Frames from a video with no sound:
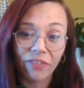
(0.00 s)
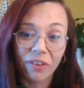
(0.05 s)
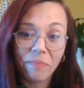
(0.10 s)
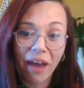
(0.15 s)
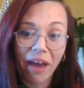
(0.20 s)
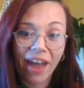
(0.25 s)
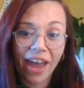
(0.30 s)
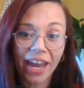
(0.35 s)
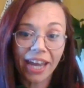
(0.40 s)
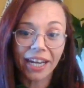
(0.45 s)
of
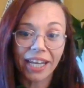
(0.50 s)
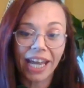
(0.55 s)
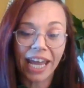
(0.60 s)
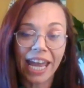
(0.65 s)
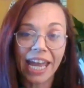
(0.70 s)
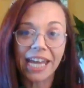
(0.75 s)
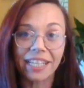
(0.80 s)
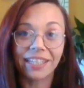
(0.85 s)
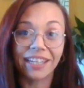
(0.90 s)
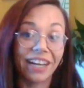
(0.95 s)
mine
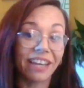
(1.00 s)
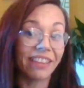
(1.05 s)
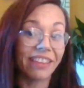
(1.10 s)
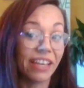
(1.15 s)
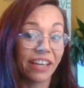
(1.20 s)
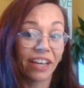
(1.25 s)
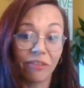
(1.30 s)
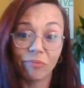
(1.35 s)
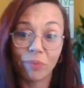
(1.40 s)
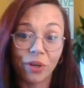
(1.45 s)
is, and I
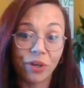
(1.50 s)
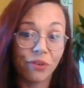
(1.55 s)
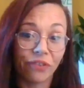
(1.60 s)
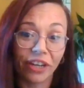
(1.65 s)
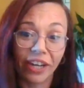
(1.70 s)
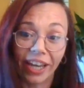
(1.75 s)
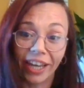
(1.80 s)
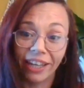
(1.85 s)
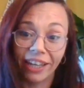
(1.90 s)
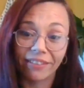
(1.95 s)
think I've
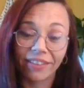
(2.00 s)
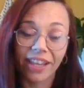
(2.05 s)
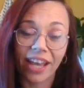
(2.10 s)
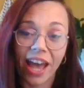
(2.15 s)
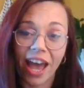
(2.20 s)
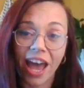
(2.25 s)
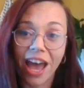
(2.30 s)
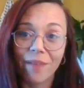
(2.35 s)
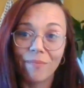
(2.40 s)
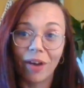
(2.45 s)
proven it,
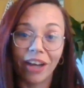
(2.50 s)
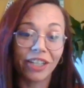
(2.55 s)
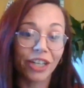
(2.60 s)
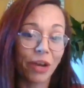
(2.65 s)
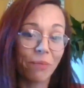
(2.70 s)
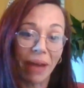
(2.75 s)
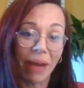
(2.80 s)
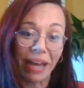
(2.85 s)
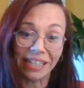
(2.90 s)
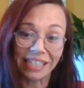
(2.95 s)
I
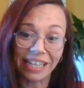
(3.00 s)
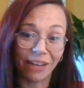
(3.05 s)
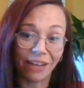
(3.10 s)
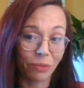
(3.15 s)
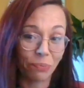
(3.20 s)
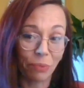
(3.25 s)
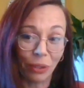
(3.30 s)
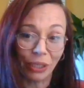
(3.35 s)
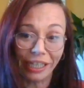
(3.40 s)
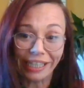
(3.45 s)
don't back down
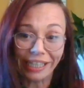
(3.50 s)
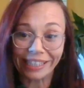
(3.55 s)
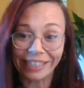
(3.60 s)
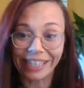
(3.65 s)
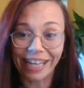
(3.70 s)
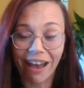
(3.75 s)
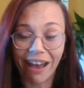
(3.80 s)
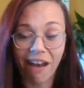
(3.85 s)
to bullies.